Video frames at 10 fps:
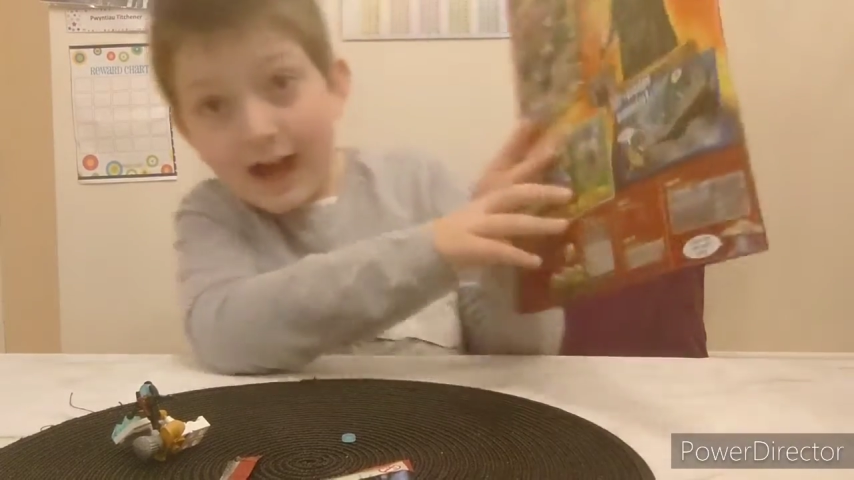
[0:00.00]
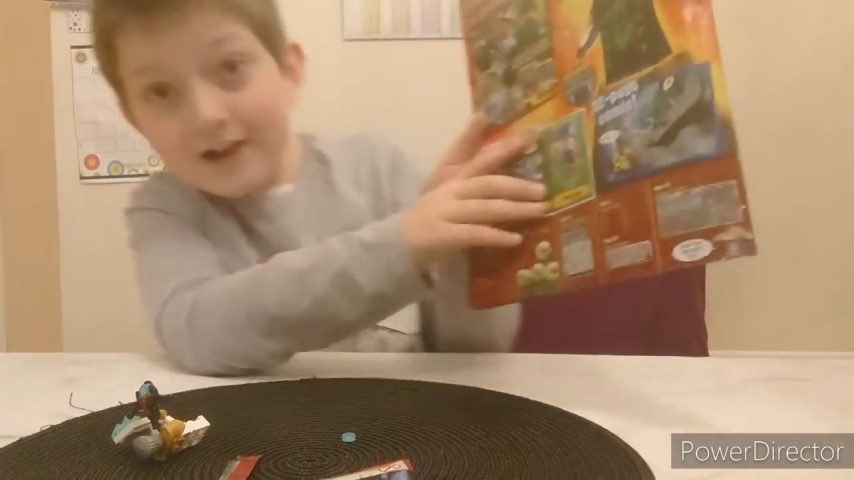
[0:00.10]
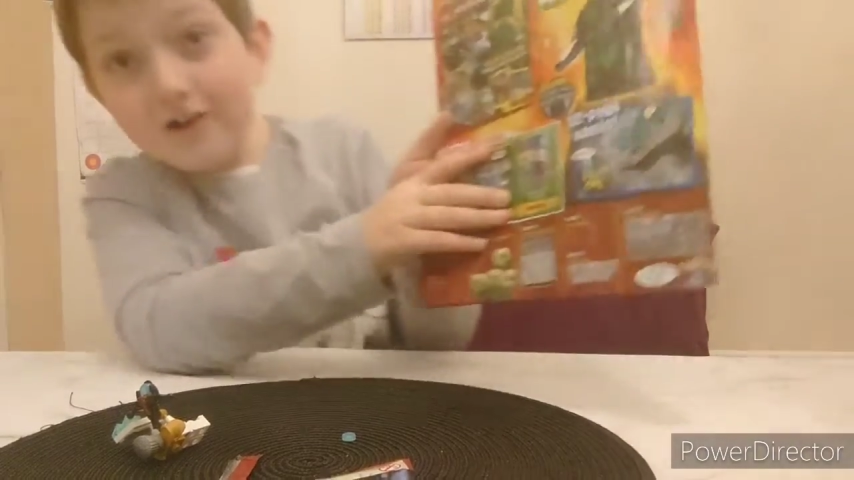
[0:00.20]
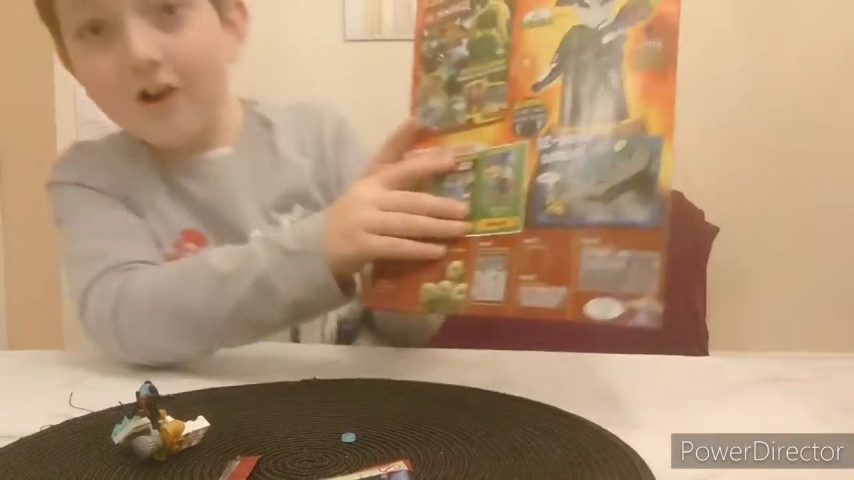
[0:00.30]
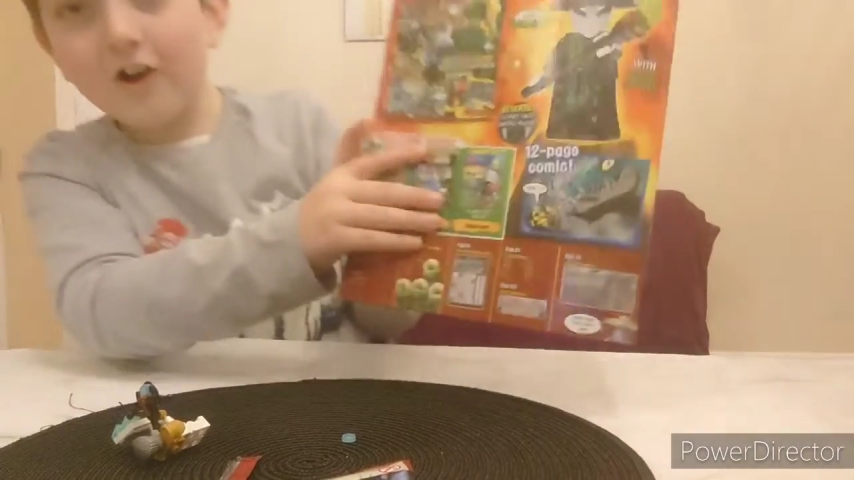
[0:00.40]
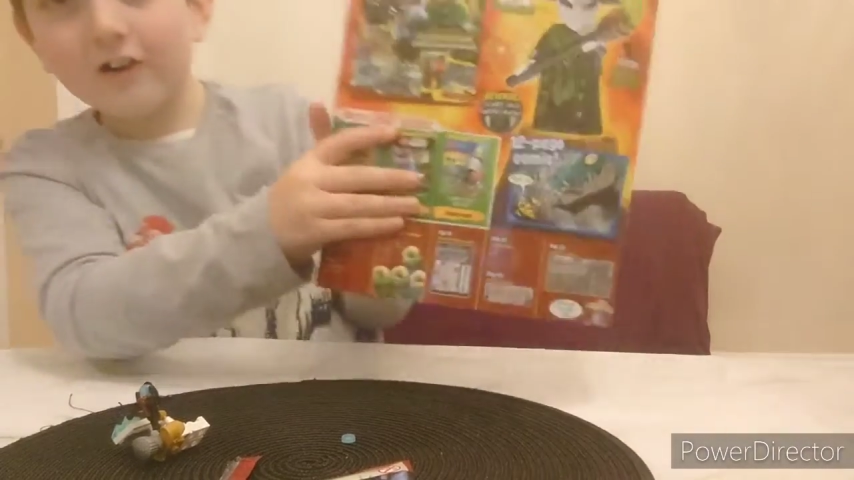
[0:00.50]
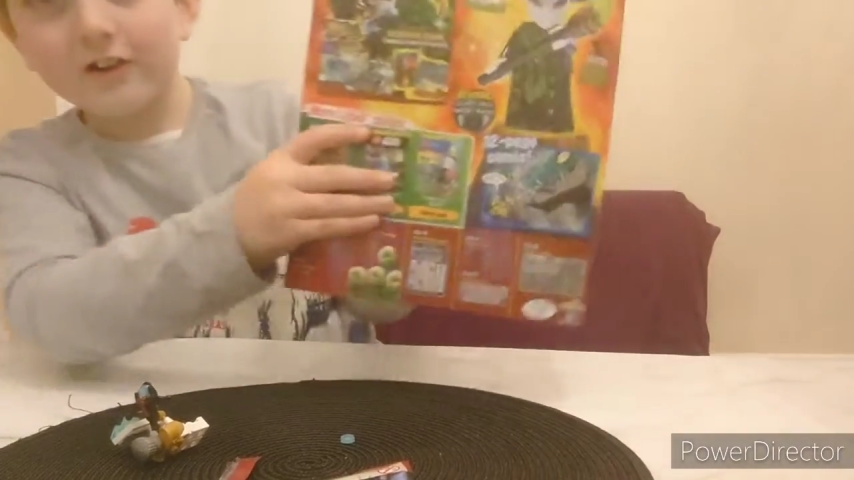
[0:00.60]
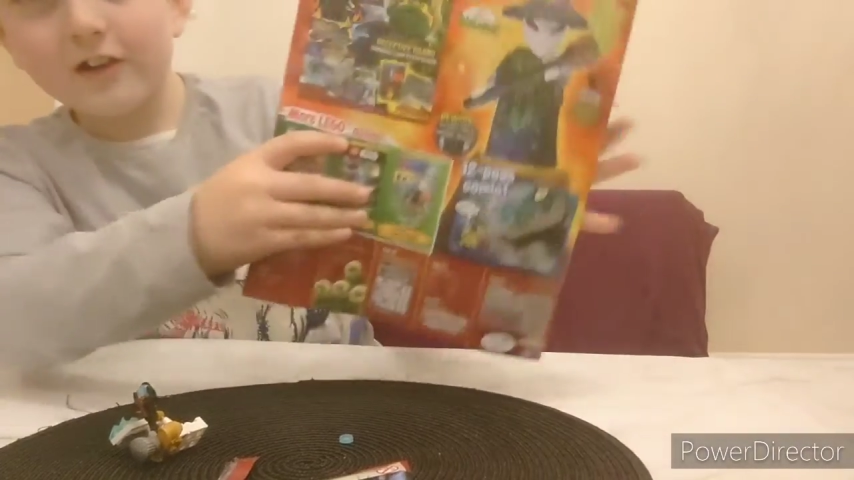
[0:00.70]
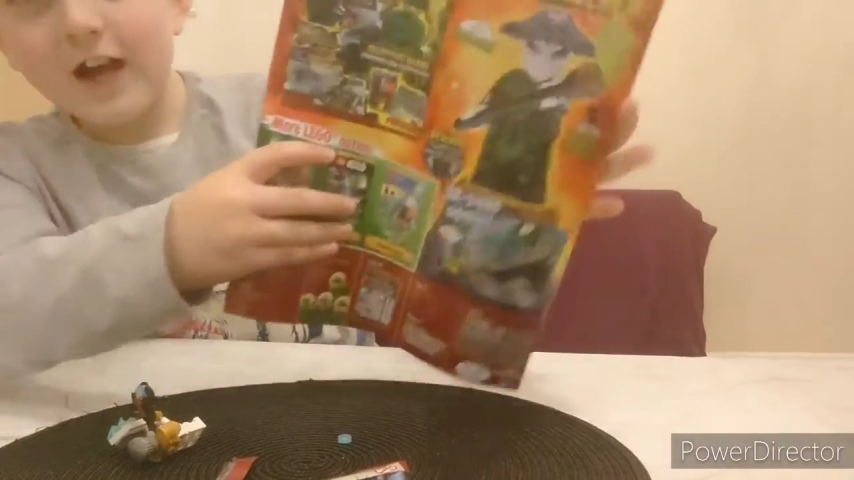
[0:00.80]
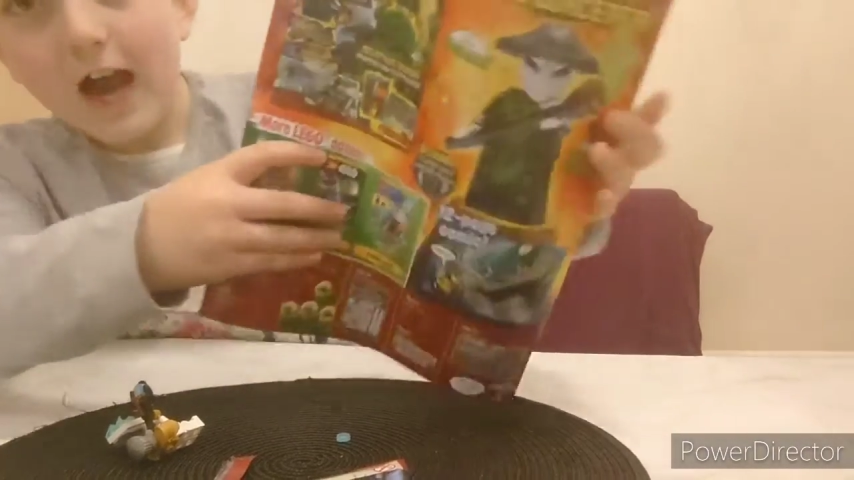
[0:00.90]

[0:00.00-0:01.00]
And look,